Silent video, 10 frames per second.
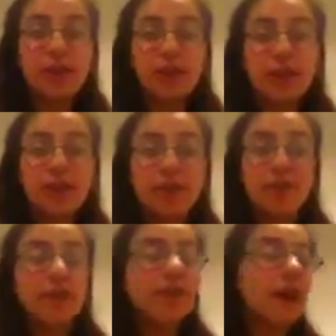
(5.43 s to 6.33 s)
section of
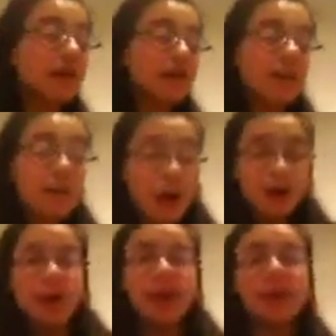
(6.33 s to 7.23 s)
the photography
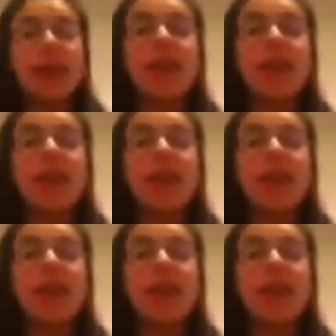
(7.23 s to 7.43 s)
project,